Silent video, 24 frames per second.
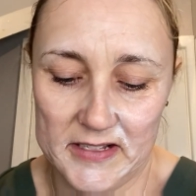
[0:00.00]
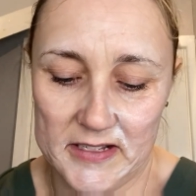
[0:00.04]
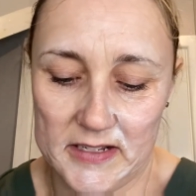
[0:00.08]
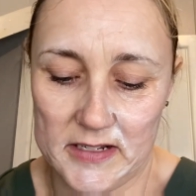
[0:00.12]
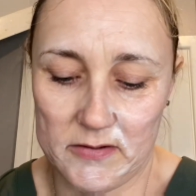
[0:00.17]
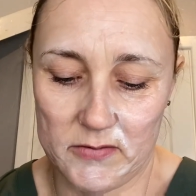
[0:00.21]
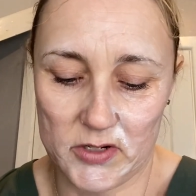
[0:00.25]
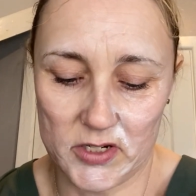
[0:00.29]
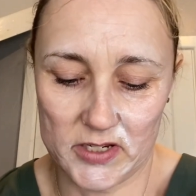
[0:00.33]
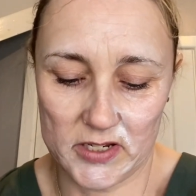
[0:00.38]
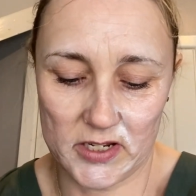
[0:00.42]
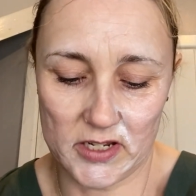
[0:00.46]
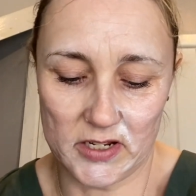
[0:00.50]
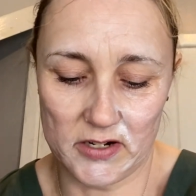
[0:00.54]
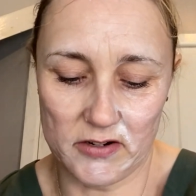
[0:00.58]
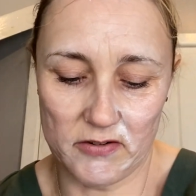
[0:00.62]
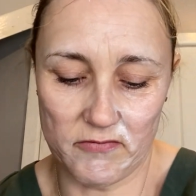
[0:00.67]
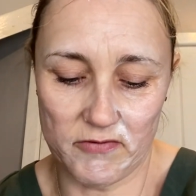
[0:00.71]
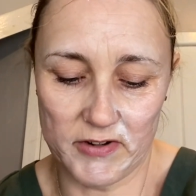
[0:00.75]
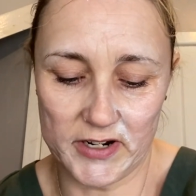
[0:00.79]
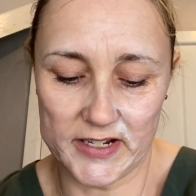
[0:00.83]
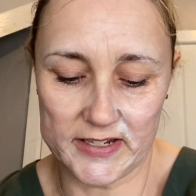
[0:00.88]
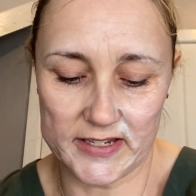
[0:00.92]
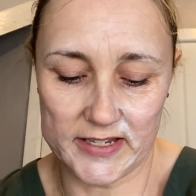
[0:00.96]
I'm just gonna
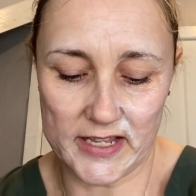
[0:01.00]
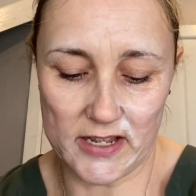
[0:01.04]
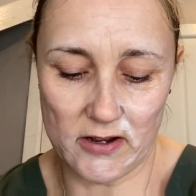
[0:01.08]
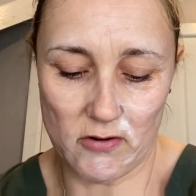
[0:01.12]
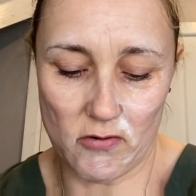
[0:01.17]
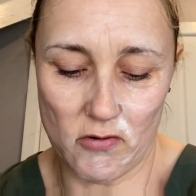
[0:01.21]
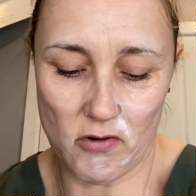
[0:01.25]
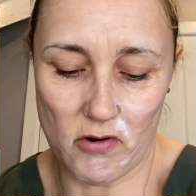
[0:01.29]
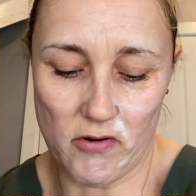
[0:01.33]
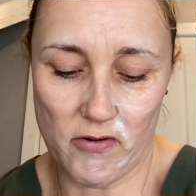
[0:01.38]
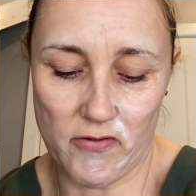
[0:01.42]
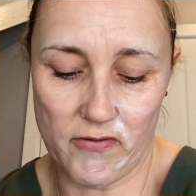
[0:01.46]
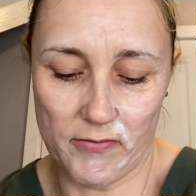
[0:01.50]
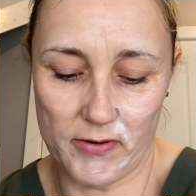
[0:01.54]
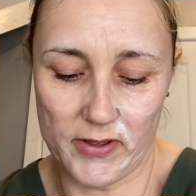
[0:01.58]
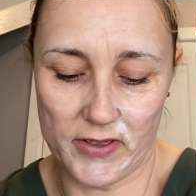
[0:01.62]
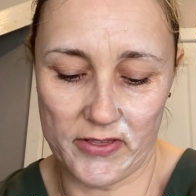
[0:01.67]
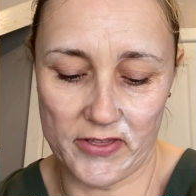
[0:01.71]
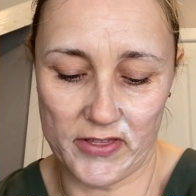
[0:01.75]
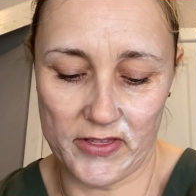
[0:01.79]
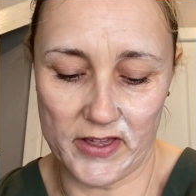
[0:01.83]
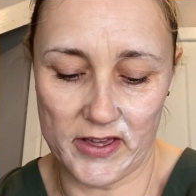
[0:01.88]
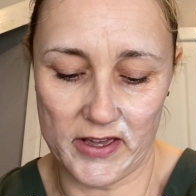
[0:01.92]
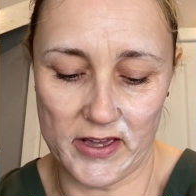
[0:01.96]
rinse that off
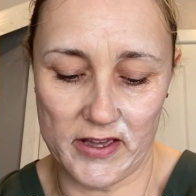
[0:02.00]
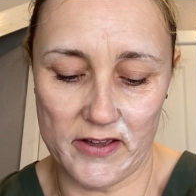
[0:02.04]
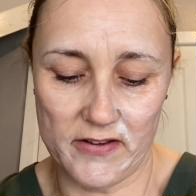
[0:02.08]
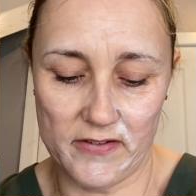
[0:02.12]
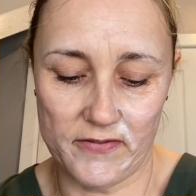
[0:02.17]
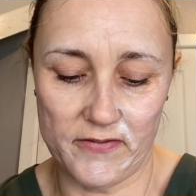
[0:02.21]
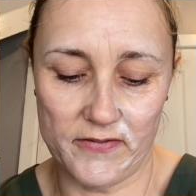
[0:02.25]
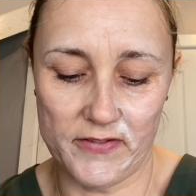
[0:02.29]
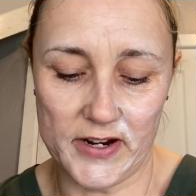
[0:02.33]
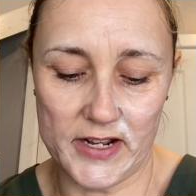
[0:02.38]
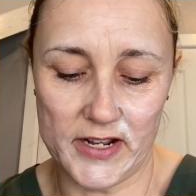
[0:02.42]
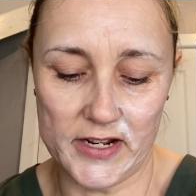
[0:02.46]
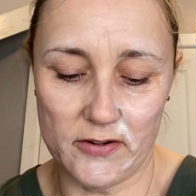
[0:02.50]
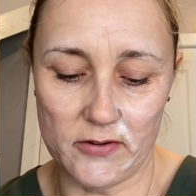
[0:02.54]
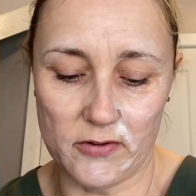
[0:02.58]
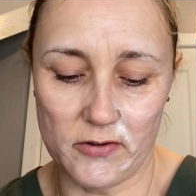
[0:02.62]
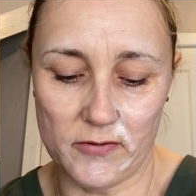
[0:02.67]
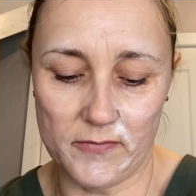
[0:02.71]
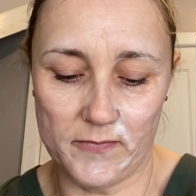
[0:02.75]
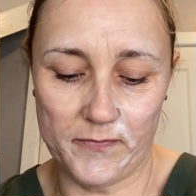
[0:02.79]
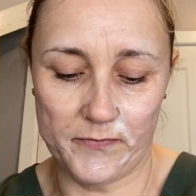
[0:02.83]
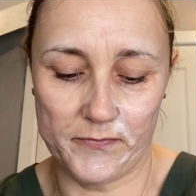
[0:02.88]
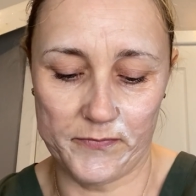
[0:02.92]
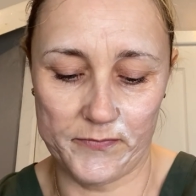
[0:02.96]
with a
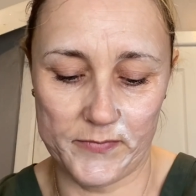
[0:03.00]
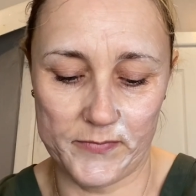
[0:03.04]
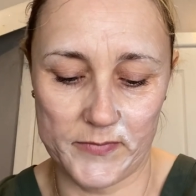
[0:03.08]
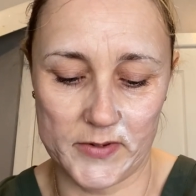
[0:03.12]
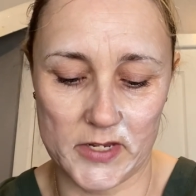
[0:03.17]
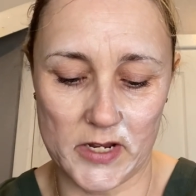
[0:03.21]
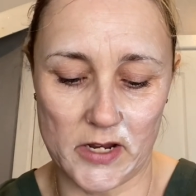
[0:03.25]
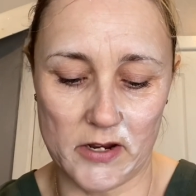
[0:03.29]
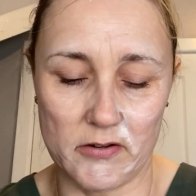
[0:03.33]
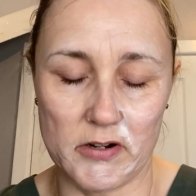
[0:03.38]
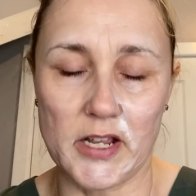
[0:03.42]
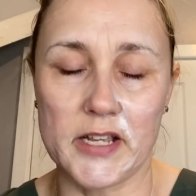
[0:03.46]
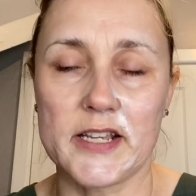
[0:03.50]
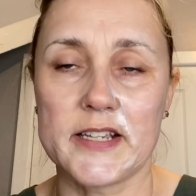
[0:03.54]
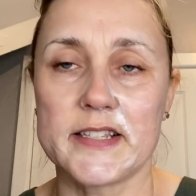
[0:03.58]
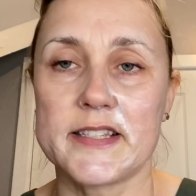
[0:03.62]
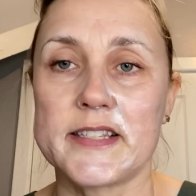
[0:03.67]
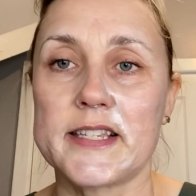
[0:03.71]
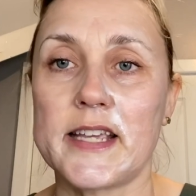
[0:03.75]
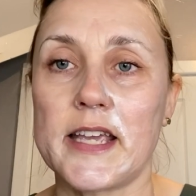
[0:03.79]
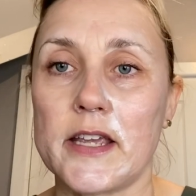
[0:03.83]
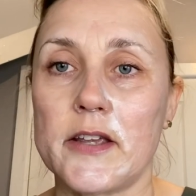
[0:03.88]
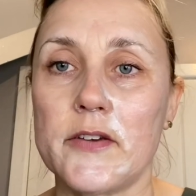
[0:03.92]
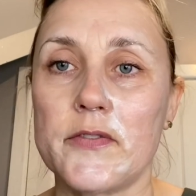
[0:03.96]
flannel. So like I
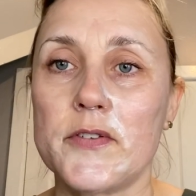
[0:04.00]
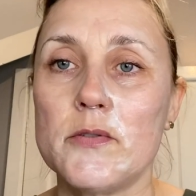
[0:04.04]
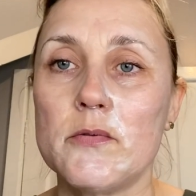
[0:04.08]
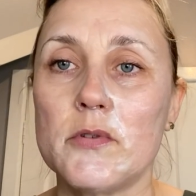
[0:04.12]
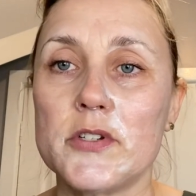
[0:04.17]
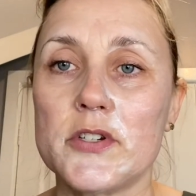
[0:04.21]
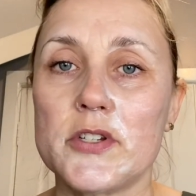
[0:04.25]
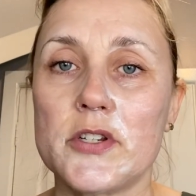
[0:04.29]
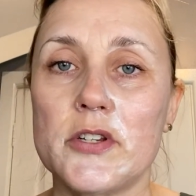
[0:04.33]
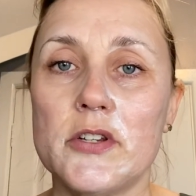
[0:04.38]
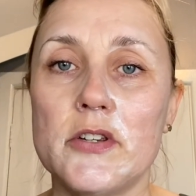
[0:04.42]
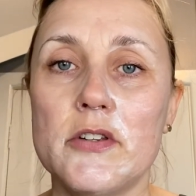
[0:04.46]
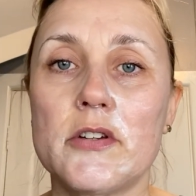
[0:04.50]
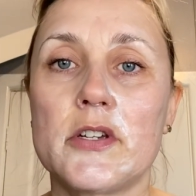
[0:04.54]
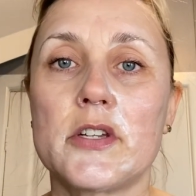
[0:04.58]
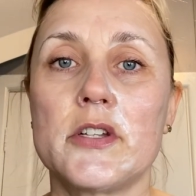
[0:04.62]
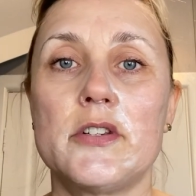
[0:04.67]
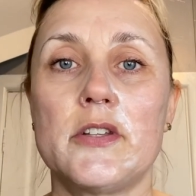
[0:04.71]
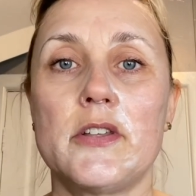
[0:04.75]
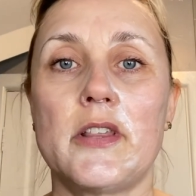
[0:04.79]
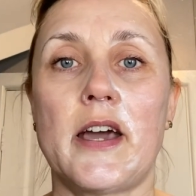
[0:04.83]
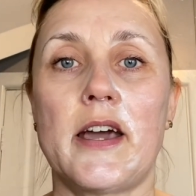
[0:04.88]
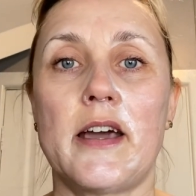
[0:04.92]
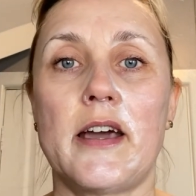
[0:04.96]
say, if you want to, you
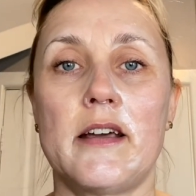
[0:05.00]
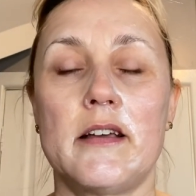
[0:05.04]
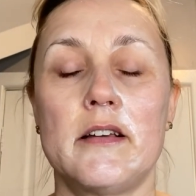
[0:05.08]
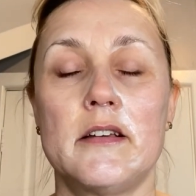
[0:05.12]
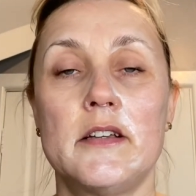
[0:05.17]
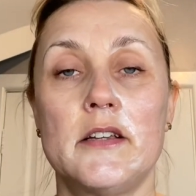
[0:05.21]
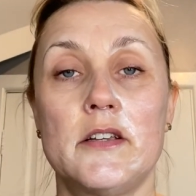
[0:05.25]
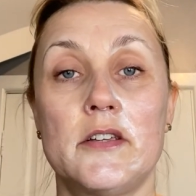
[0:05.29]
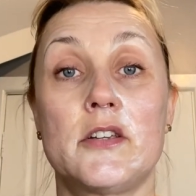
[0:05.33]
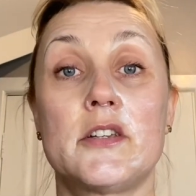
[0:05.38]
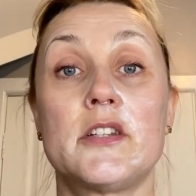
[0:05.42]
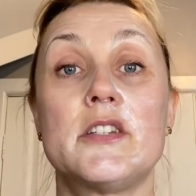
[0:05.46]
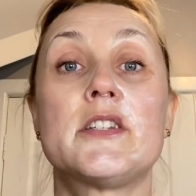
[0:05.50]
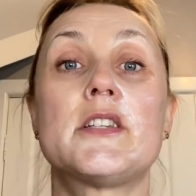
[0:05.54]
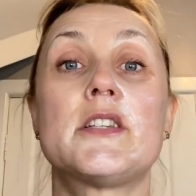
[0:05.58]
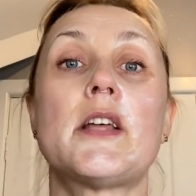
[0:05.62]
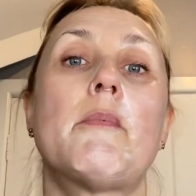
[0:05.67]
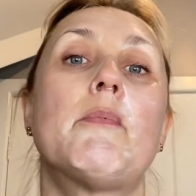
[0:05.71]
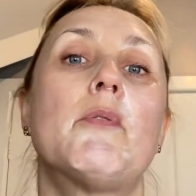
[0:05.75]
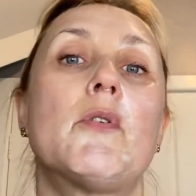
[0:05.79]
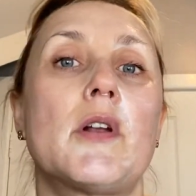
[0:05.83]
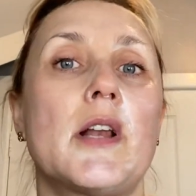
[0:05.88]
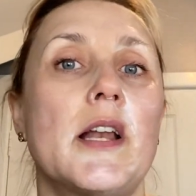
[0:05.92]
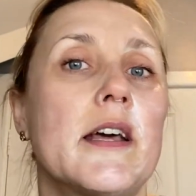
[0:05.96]
can do that. You can
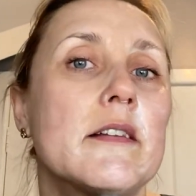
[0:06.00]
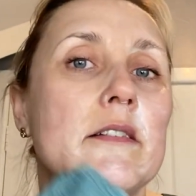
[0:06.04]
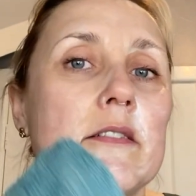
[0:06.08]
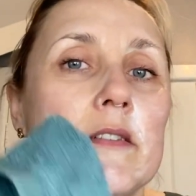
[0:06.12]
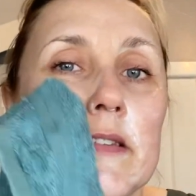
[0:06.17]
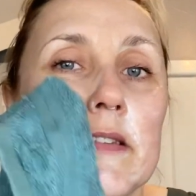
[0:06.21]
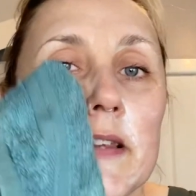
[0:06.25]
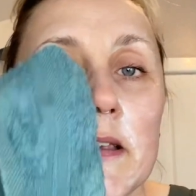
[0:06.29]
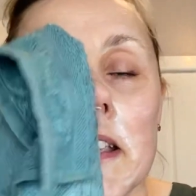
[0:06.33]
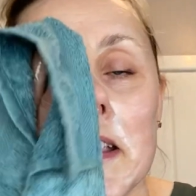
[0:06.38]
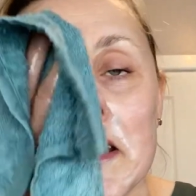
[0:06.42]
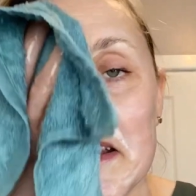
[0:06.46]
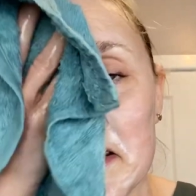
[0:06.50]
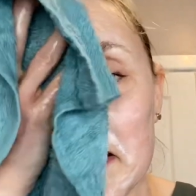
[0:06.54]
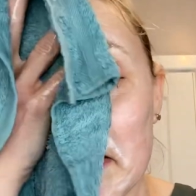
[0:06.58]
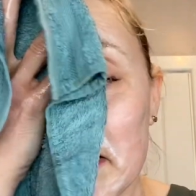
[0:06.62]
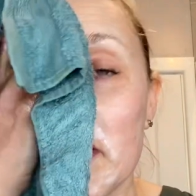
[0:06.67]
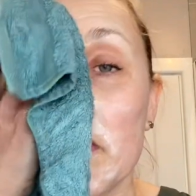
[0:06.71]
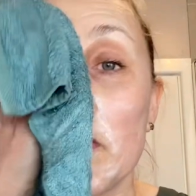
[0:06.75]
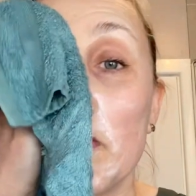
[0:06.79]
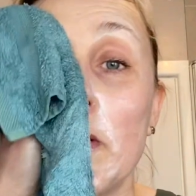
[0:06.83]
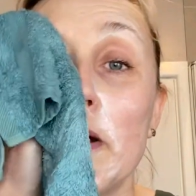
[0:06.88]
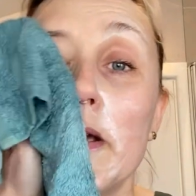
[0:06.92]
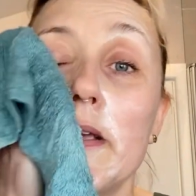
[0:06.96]
double cleanse, so you can do
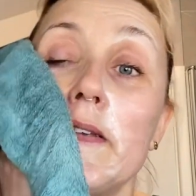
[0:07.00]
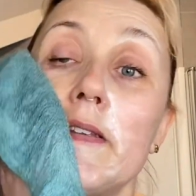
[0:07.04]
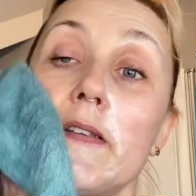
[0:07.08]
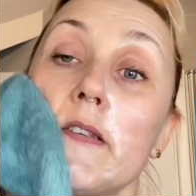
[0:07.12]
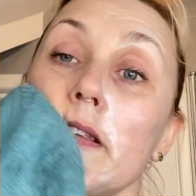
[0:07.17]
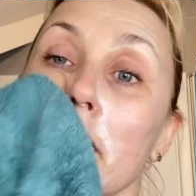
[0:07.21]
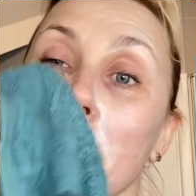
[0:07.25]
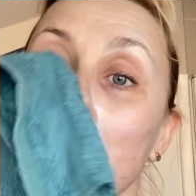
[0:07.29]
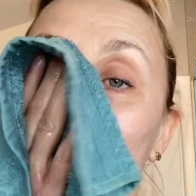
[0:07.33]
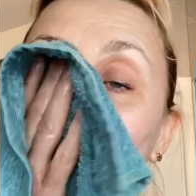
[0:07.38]
it twice.